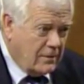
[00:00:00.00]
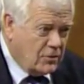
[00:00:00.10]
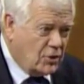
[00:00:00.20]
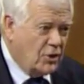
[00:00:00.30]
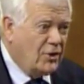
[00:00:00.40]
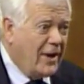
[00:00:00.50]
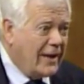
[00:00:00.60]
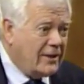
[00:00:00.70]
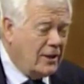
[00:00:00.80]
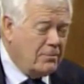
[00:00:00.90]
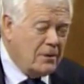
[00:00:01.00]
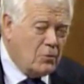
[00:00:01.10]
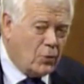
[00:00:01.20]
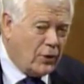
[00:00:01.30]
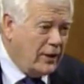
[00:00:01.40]
So you're not going to be
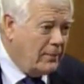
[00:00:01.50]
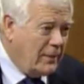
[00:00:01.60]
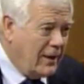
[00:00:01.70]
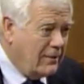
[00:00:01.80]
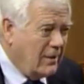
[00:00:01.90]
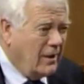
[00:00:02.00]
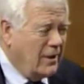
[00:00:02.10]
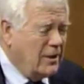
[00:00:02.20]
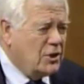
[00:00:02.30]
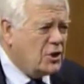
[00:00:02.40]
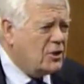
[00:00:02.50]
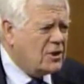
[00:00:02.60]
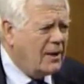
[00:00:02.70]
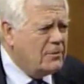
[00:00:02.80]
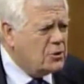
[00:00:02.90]
worrying about, insurance
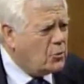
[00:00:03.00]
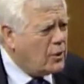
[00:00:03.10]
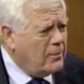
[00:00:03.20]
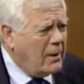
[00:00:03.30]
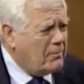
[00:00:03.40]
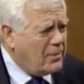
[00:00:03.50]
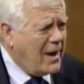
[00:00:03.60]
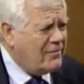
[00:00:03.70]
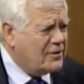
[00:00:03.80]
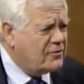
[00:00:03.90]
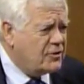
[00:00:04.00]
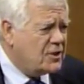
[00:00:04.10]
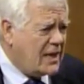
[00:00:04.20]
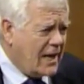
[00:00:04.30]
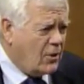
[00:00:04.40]
companies worry about profits for
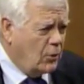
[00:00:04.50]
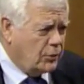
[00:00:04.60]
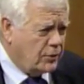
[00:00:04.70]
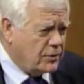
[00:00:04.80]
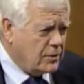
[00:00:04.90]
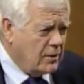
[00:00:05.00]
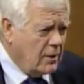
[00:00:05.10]
stockholders.